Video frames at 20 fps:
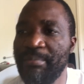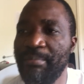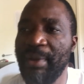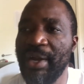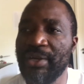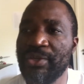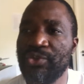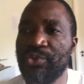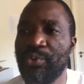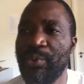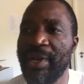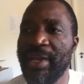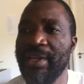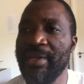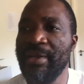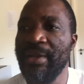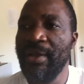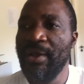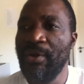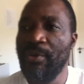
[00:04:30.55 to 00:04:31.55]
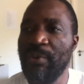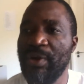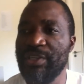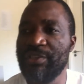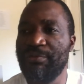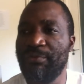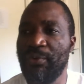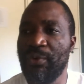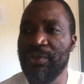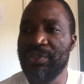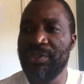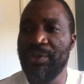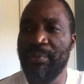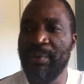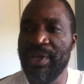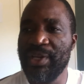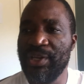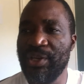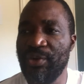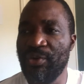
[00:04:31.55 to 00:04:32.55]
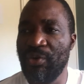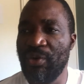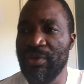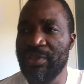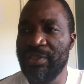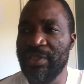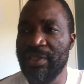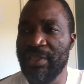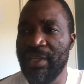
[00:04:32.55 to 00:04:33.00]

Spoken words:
Mark Twain was 40 when he wrote